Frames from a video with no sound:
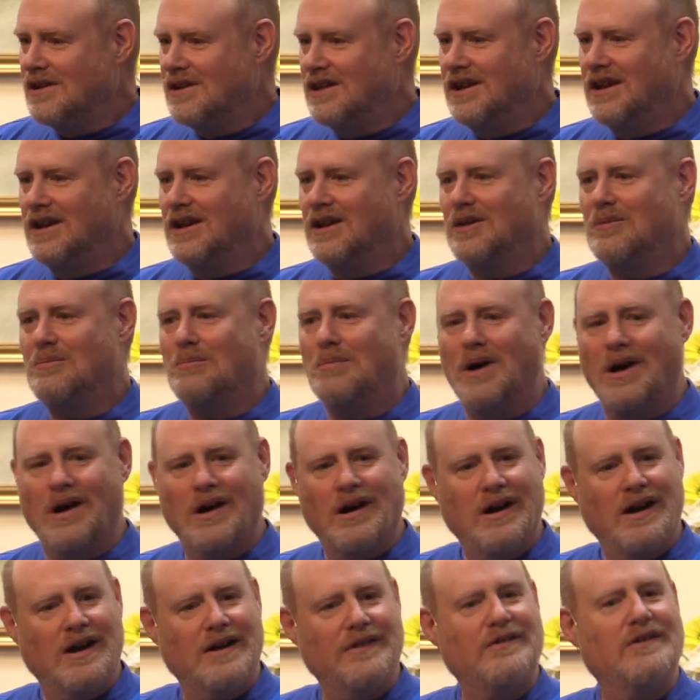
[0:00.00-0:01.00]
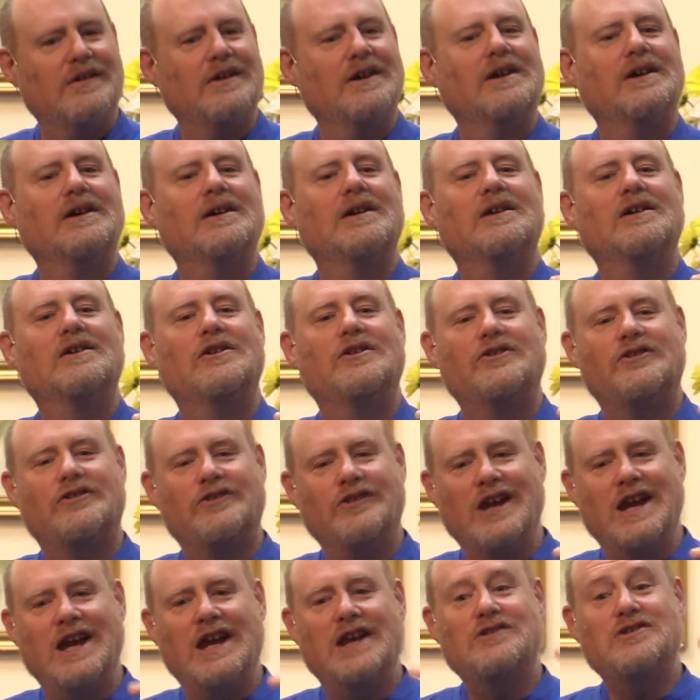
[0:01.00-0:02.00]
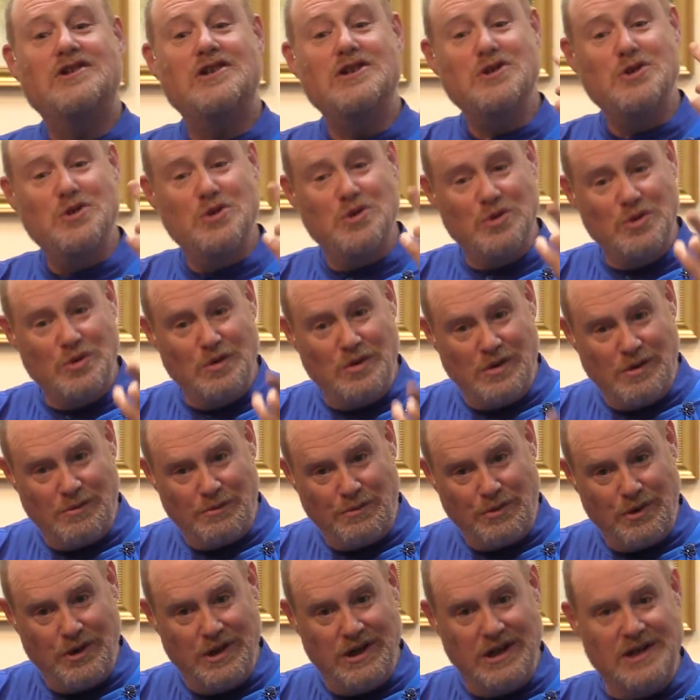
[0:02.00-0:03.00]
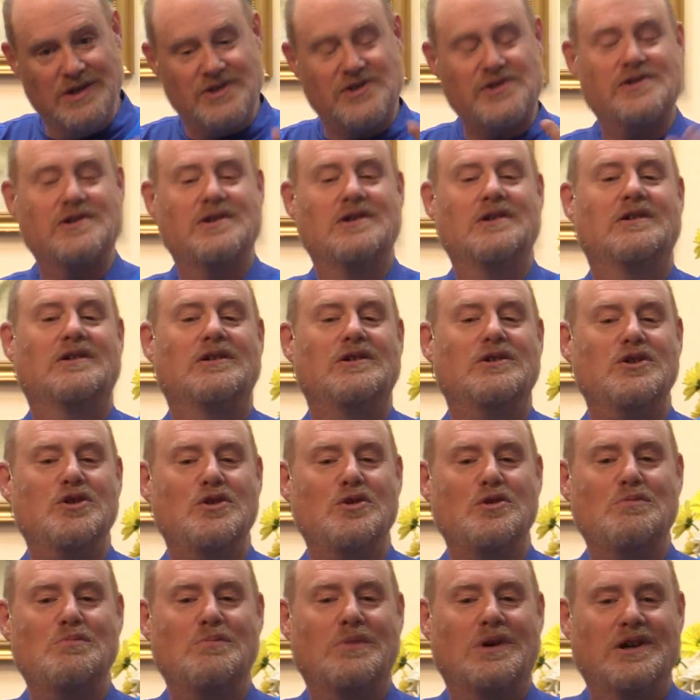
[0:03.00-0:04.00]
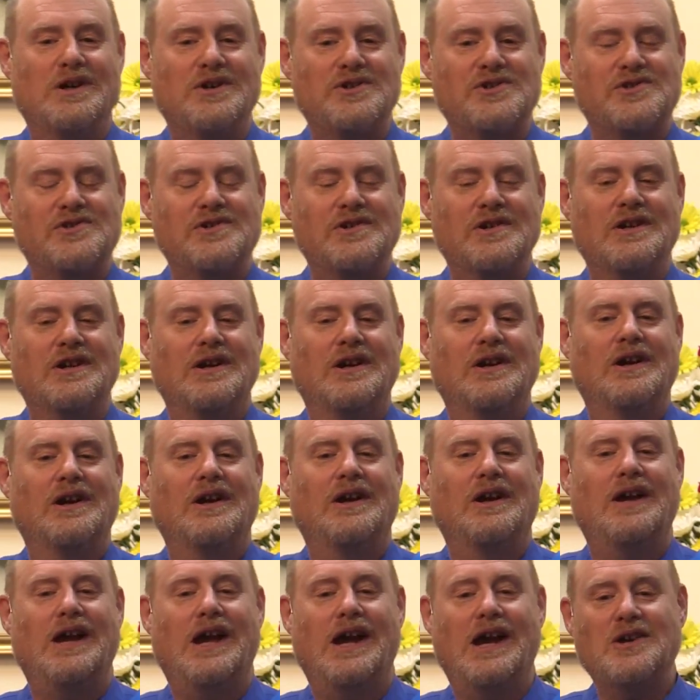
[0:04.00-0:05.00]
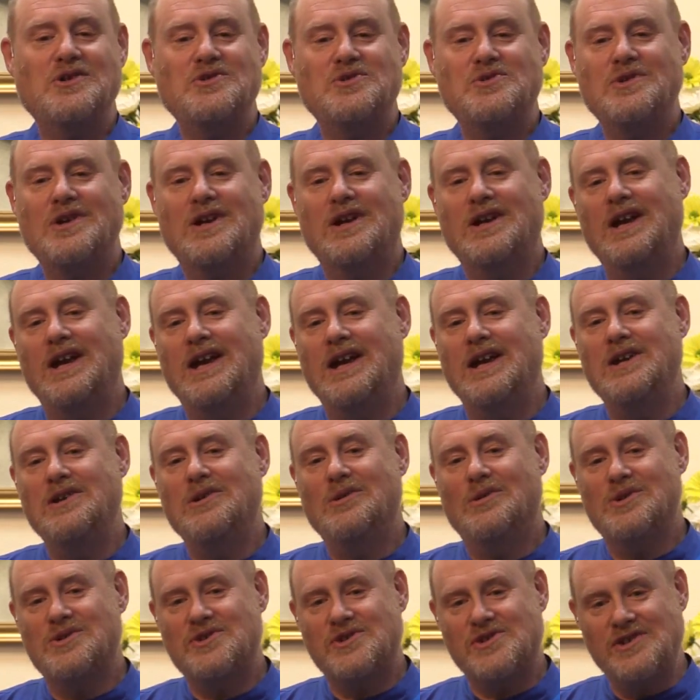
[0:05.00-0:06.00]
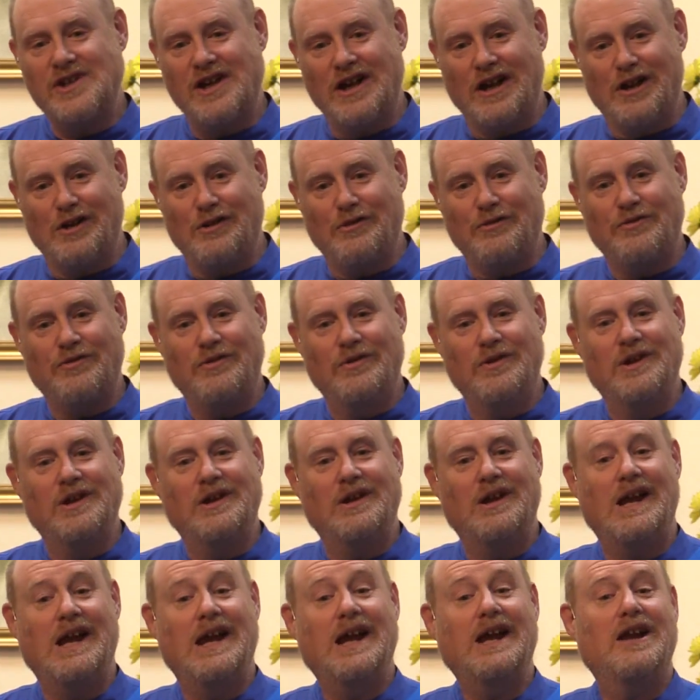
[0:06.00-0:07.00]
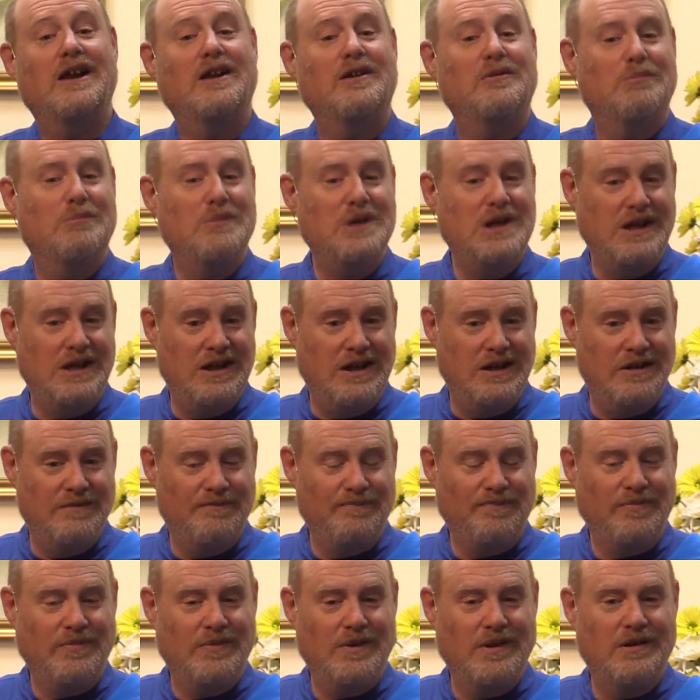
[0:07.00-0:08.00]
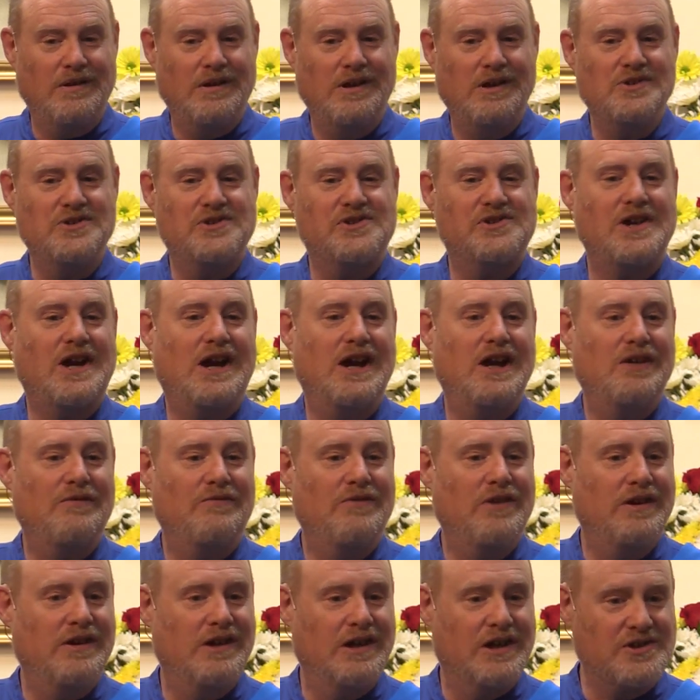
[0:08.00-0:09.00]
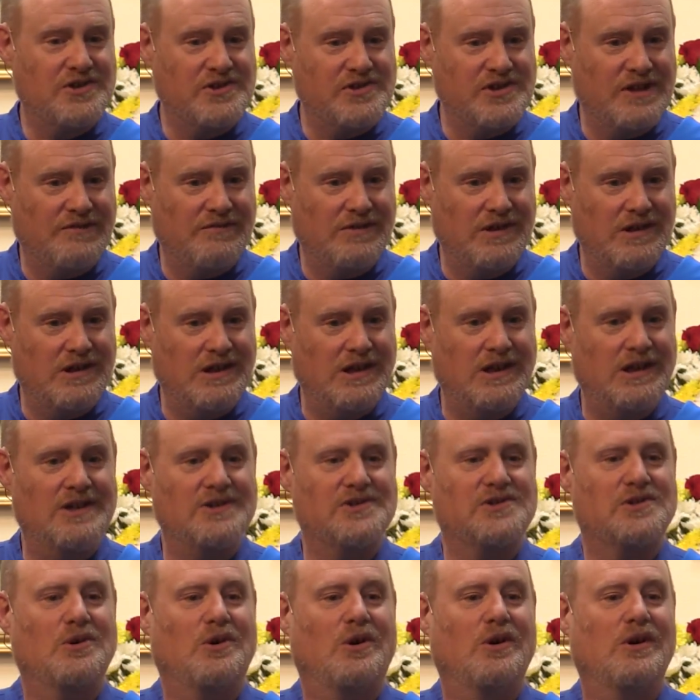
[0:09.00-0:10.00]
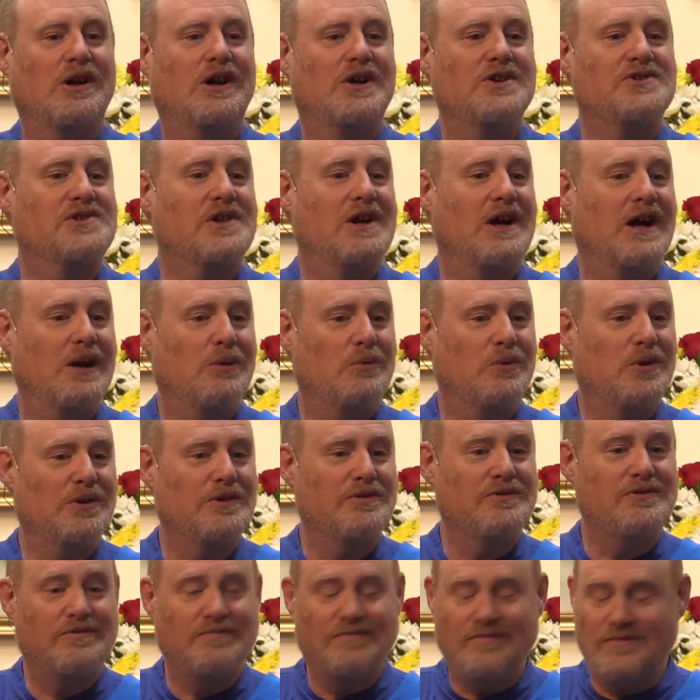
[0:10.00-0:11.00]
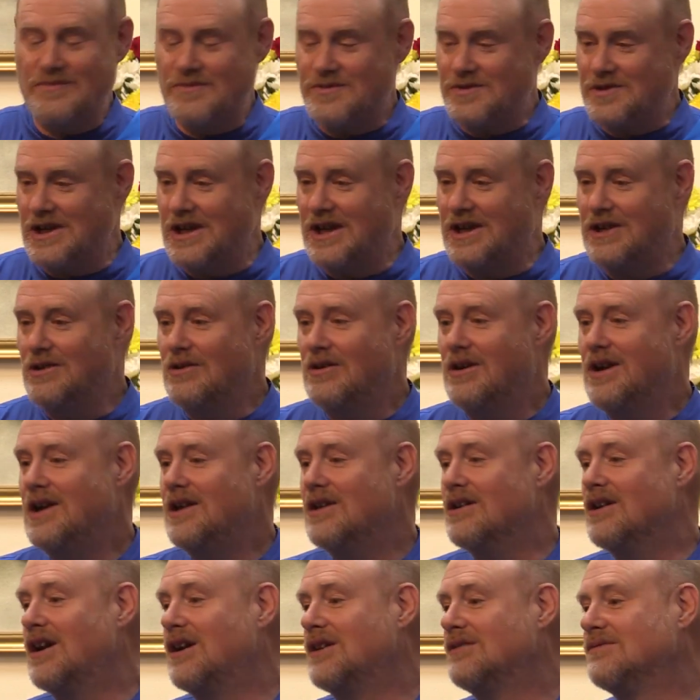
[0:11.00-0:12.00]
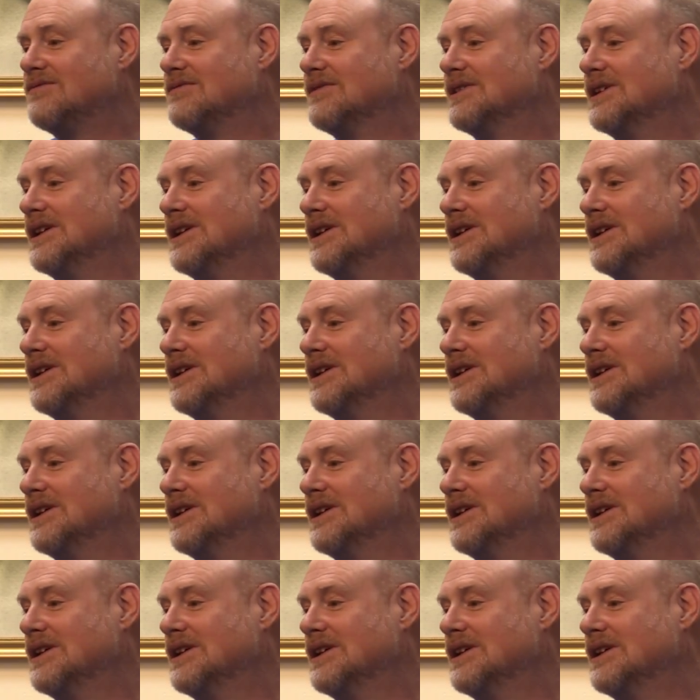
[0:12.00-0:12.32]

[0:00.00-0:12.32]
King Bharat, say to you, priest, you must extricate yourself and me inside of the next 7 days, or else I will take your head off.